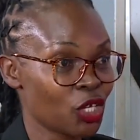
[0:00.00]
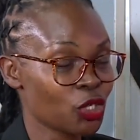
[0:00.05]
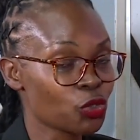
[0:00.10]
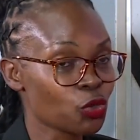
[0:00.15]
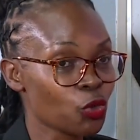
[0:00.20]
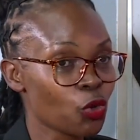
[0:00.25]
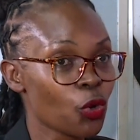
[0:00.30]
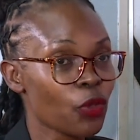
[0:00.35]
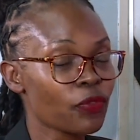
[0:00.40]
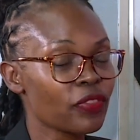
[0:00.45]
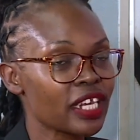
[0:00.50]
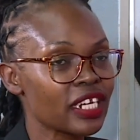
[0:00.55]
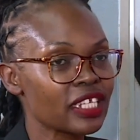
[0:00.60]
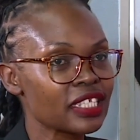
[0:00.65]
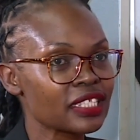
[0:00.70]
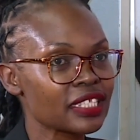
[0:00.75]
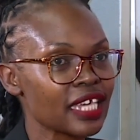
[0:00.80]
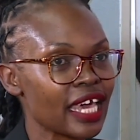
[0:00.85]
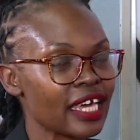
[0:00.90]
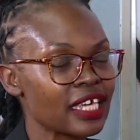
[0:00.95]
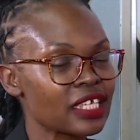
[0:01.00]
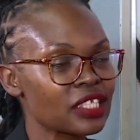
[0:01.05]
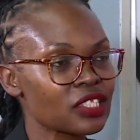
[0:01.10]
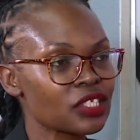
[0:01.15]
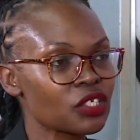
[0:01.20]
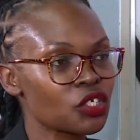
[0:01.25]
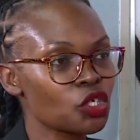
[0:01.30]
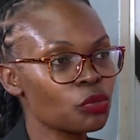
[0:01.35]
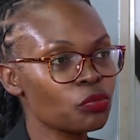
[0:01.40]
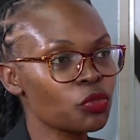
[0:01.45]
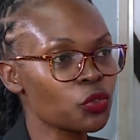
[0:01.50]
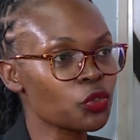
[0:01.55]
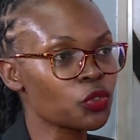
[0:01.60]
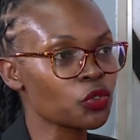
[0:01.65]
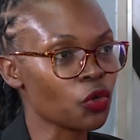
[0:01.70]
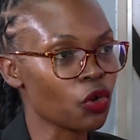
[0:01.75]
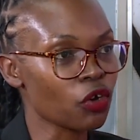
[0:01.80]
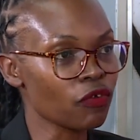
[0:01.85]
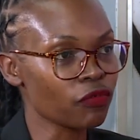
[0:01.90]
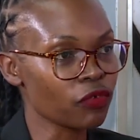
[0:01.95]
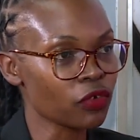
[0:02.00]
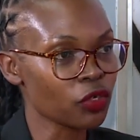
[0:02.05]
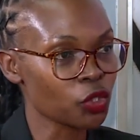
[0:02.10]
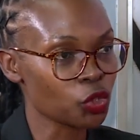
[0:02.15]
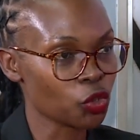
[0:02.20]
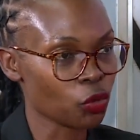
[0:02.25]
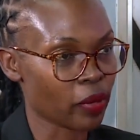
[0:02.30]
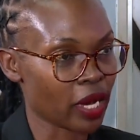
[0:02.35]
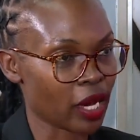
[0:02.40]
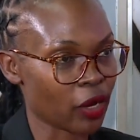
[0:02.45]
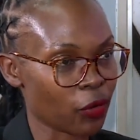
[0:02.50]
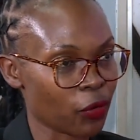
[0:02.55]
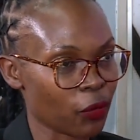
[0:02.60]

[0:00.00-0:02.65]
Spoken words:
So there is extreme use of tobacco.